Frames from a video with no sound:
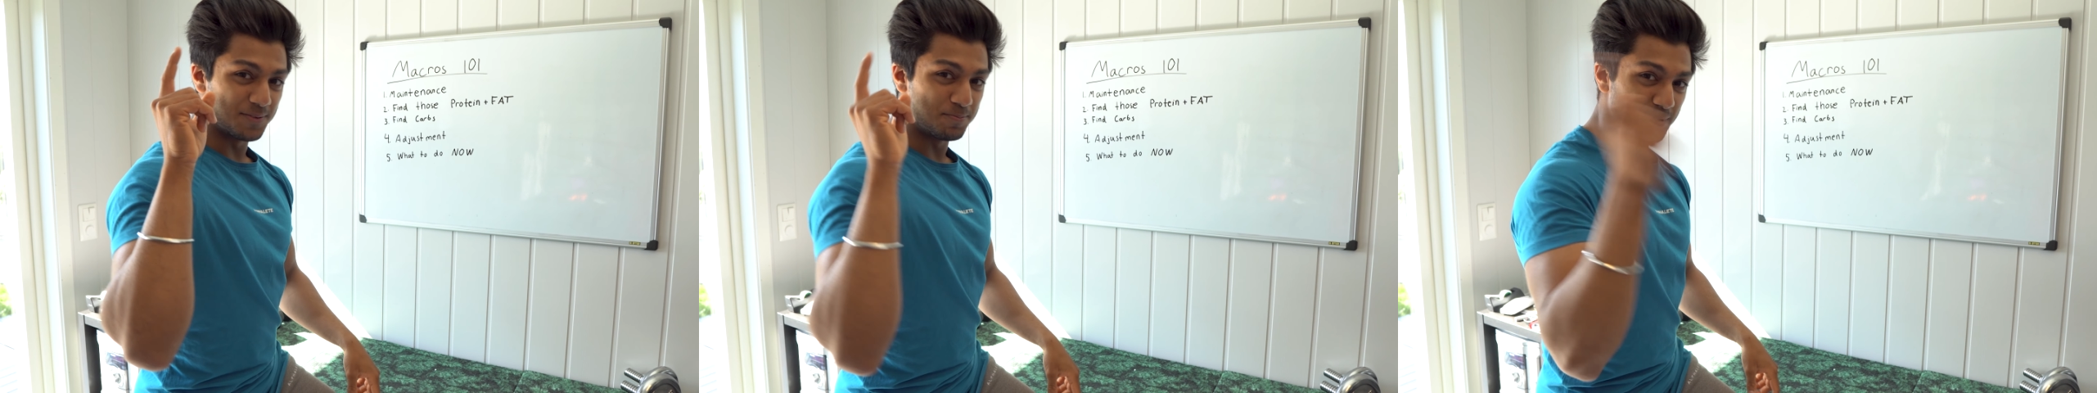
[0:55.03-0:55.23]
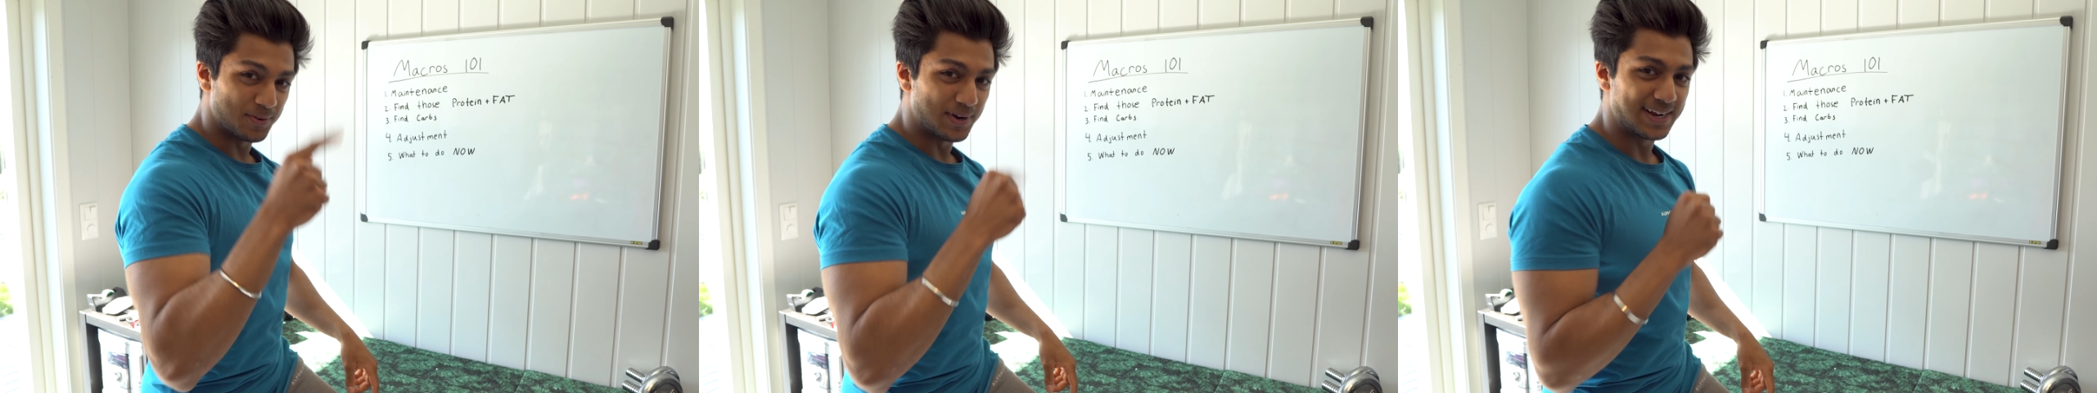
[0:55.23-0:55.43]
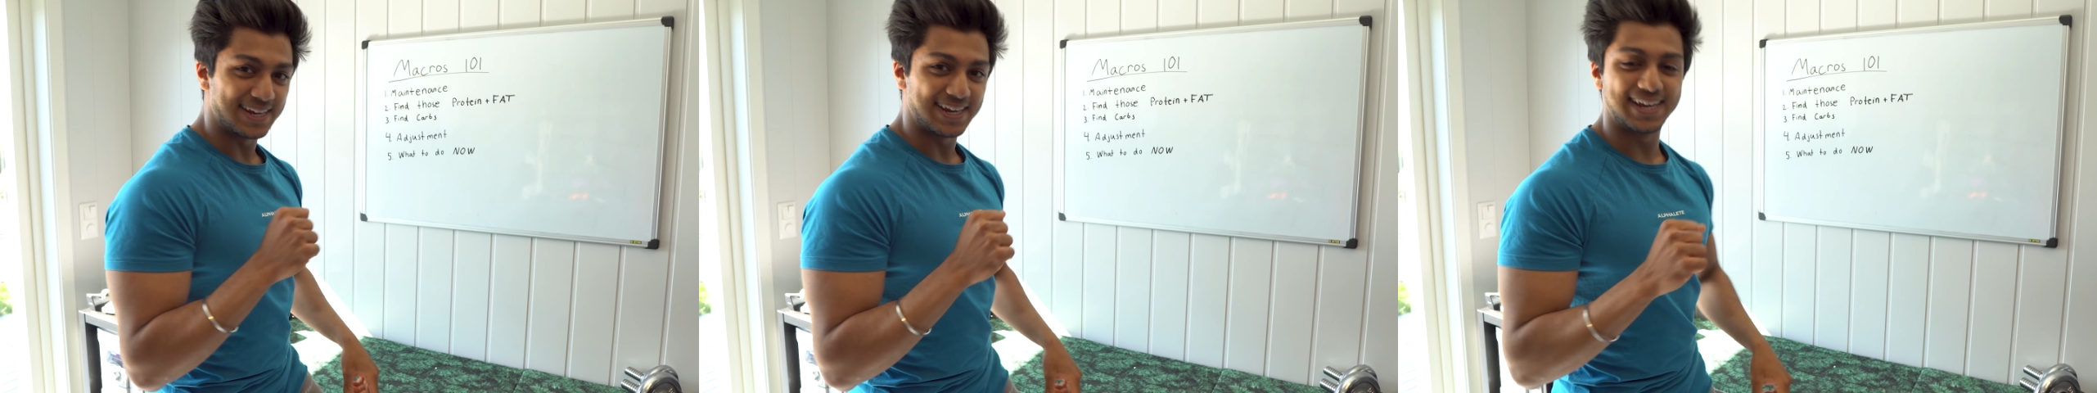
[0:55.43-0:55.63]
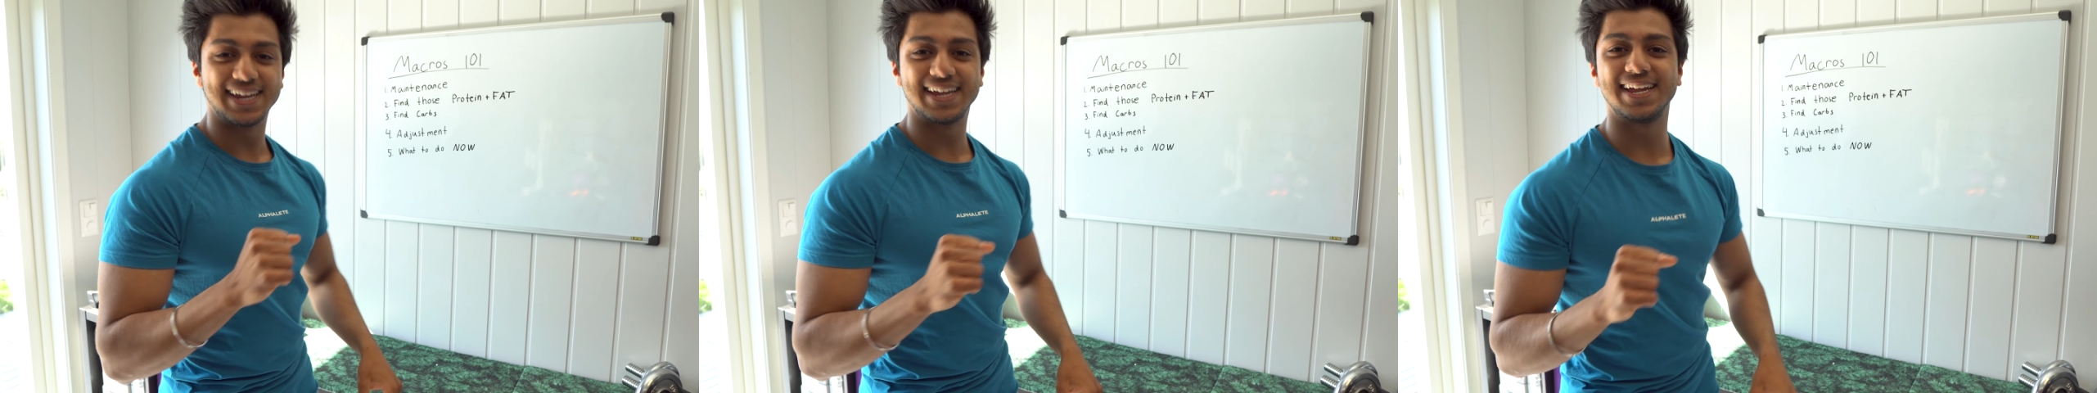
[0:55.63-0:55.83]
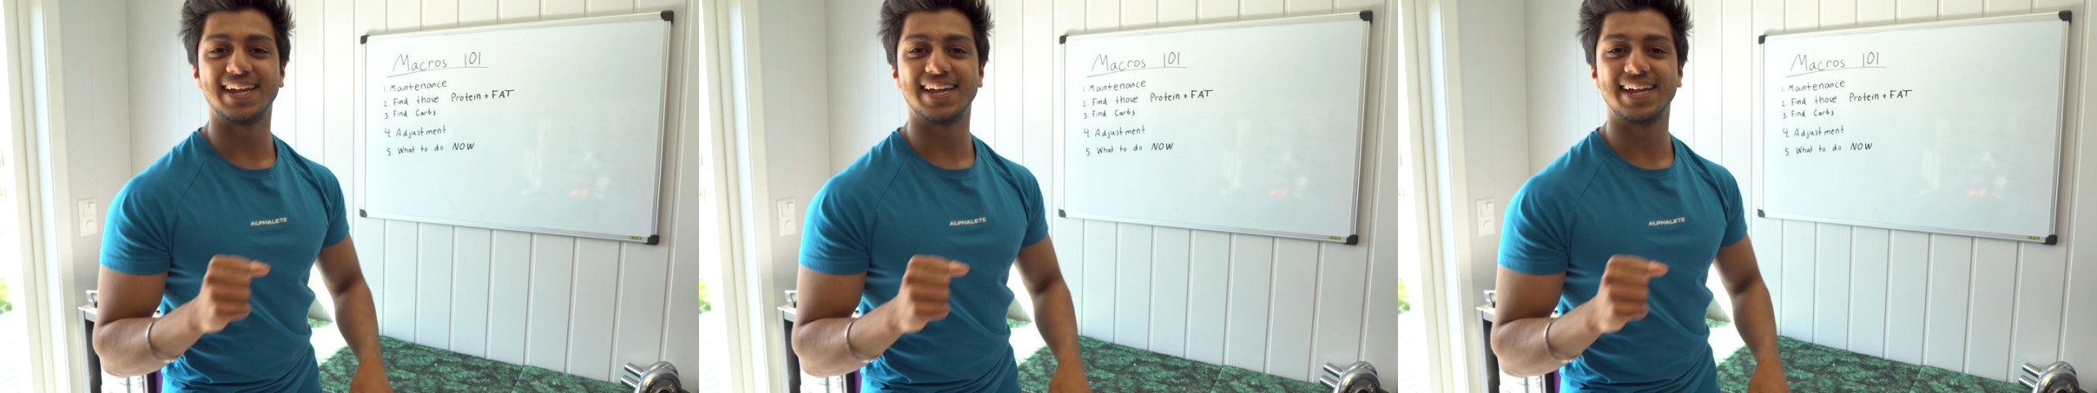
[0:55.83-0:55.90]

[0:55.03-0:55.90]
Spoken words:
be ready.